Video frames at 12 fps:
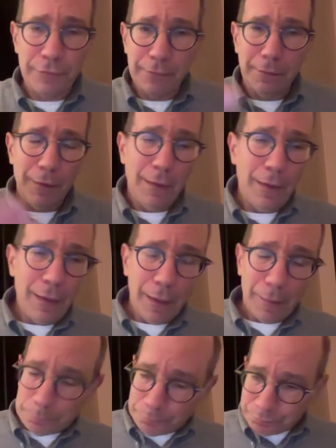And
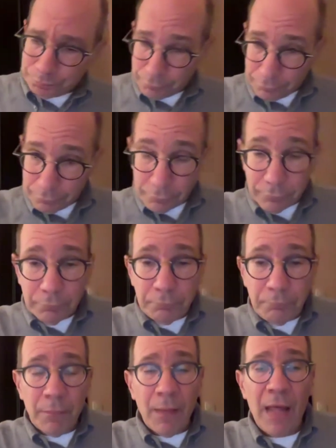
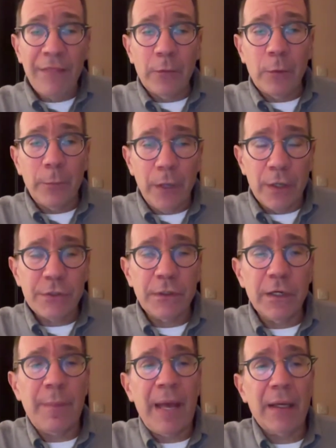I think when we also
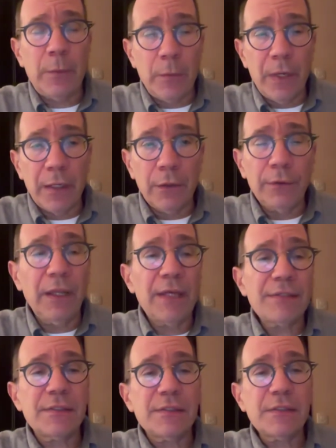look back and we want to learn
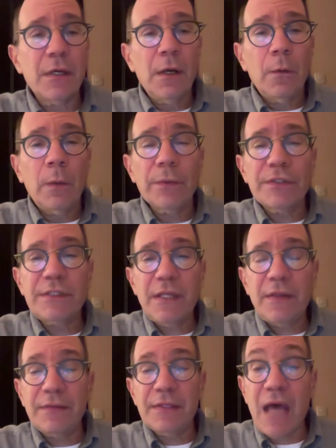lessons, we will see
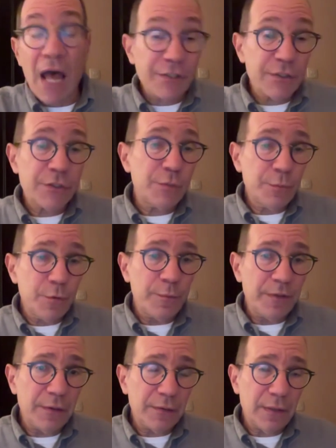that this hostage
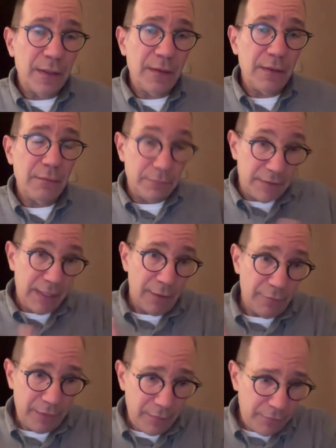movement in
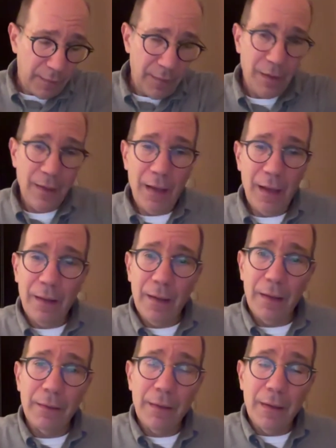Tel
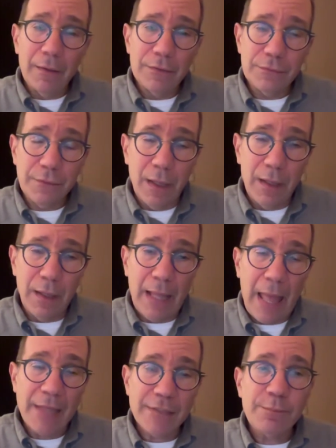Aviv
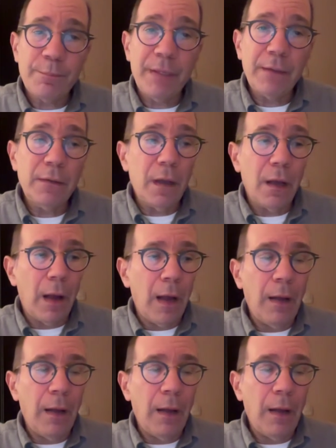has been